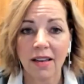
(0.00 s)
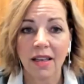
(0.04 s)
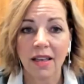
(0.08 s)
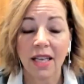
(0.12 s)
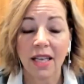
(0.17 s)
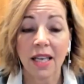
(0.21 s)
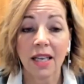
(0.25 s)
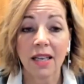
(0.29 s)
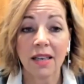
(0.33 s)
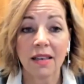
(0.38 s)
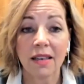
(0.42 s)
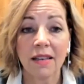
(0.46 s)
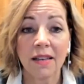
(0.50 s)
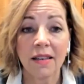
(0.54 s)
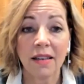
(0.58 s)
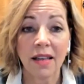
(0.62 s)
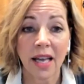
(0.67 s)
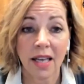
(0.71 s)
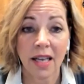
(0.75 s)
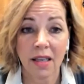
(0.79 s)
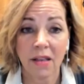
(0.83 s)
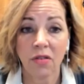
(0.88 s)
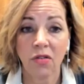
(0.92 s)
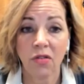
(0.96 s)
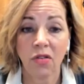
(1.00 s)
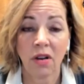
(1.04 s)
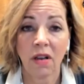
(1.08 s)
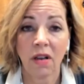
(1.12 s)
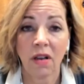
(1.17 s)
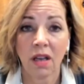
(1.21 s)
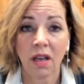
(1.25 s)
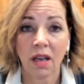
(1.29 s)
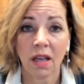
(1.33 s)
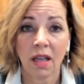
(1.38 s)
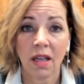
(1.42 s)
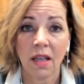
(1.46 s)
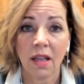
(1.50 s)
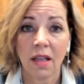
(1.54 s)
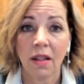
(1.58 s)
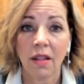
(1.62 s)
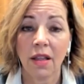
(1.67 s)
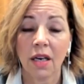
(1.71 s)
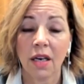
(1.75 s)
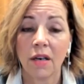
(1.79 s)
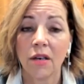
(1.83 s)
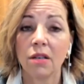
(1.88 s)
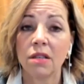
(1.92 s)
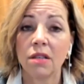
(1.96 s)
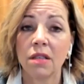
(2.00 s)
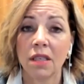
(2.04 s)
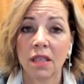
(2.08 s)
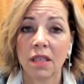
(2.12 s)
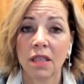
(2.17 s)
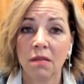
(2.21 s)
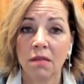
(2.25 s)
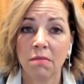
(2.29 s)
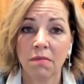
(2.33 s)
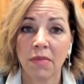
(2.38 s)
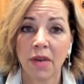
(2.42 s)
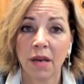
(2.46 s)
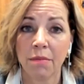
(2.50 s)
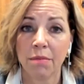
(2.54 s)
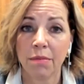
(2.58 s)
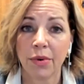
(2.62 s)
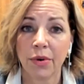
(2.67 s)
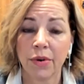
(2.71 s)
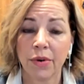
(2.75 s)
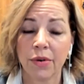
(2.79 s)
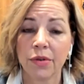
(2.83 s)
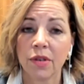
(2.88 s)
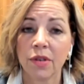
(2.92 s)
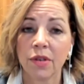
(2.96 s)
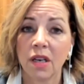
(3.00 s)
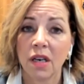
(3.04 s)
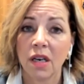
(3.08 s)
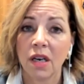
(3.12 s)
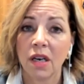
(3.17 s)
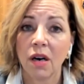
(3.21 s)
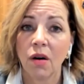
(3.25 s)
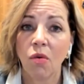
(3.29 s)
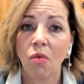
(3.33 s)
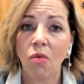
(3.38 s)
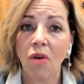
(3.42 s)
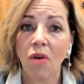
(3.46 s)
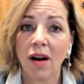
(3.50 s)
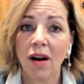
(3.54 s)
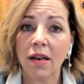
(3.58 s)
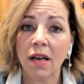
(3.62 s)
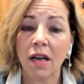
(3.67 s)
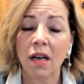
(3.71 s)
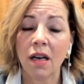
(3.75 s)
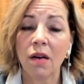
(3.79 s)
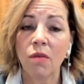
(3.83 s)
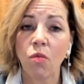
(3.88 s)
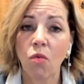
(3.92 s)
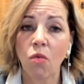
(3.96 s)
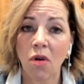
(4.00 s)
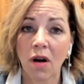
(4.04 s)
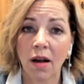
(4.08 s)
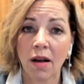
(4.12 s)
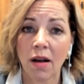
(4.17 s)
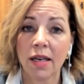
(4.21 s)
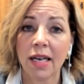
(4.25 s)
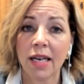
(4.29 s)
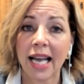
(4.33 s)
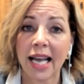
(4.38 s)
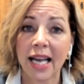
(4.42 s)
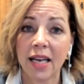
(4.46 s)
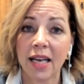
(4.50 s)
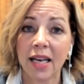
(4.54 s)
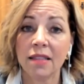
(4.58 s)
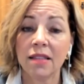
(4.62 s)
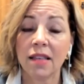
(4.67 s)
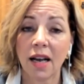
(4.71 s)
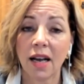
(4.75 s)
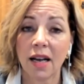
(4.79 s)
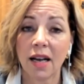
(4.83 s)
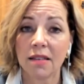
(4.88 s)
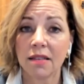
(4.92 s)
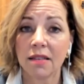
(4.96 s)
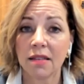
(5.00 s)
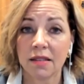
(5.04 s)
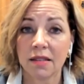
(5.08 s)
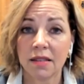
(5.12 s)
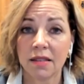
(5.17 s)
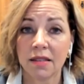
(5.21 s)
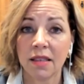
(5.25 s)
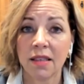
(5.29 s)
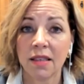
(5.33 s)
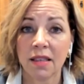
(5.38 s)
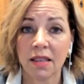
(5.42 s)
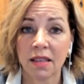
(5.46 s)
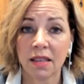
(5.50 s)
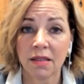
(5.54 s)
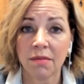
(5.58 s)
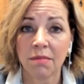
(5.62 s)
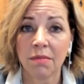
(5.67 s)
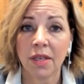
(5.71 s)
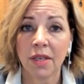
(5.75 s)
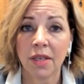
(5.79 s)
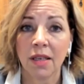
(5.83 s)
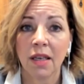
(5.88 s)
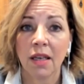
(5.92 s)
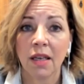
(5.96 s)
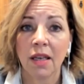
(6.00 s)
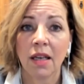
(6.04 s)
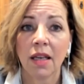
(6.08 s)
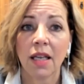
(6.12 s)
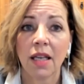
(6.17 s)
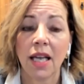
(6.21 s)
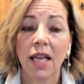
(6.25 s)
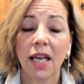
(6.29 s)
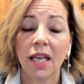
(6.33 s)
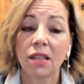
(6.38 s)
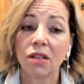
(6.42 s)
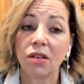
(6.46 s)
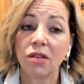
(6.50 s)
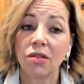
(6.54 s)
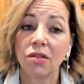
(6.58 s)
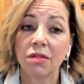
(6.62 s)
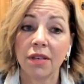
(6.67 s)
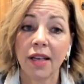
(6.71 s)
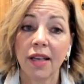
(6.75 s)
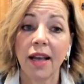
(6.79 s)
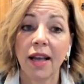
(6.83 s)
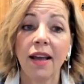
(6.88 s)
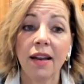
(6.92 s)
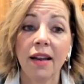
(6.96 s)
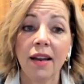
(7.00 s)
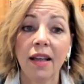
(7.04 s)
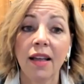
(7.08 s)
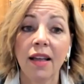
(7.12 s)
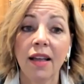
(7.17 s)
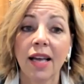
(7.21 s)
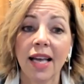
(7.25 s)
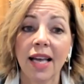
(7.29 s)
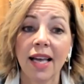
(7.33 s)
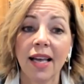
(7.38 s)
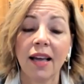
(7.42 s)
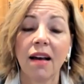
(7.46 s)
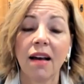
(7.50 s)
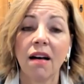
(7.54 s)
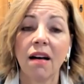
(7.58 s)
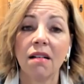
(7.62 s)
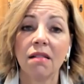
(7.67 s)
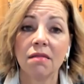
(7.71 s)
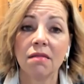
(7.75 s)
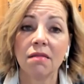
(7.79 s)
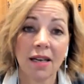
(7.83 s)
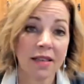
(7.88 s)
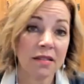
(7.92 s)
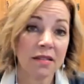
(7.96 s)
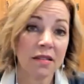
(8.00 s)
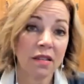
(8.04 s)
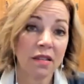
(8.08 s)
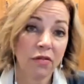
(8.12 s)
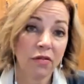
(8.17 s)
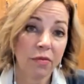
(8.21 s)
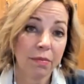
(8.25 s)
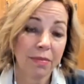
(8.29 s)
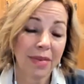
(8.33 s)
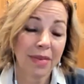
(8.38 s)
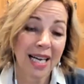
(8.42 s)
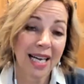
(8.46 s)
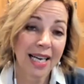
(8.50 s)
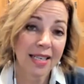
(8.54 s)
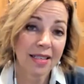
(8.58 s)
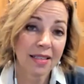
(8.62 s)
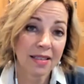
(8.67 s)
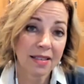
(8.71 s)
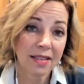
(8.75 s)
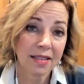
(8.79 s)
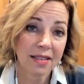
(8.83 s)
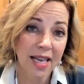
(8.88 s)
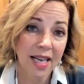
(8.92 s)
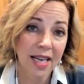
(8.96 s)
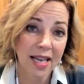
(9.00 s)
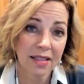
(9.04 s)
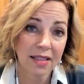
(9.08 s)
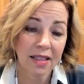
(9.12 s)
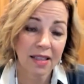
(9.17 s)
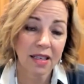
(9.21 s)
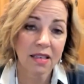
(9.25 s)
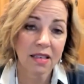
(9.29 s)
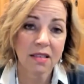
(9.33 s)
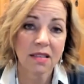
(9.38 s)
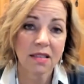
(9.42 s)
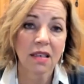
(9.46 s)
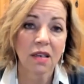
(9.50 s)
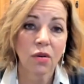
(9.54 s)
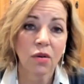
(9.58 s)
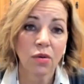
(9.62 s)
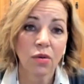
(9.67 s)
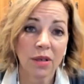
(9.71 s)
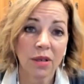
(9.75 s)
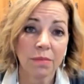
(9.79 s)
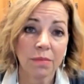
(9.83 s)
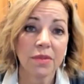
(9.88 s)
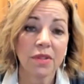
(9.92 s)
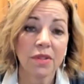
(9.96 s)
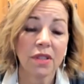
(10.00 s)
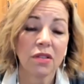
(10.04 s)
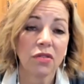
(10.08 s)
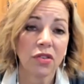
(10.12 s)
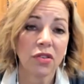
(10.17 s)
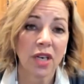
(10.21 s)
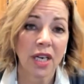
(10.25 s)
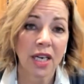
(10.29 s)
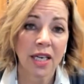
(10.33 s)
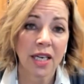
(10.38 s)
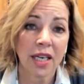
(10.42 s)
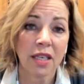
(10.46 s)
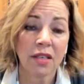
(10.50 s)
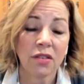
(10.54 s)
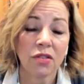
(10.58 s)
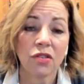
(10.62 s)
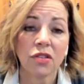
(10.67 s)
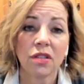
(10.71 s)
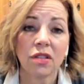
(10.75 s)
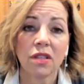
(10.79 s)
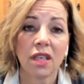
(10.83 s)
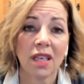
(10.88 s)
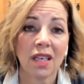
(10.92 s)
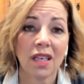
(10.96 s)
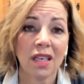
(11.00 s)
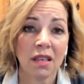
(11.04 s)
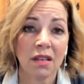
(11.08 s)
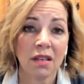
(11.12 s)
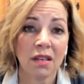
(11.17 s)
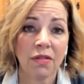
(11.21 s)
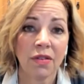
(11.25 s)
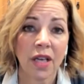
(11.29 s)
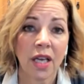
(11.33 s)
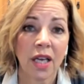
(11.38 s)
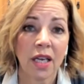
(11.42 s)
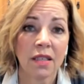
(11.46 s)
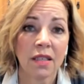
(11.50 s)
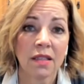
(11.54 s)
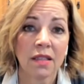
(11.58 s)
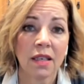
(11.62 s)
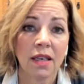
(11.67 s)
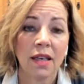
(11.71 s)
engaging their team members one-on-one and as a team, and creating a collective mindset that is equipped to change, to innovate,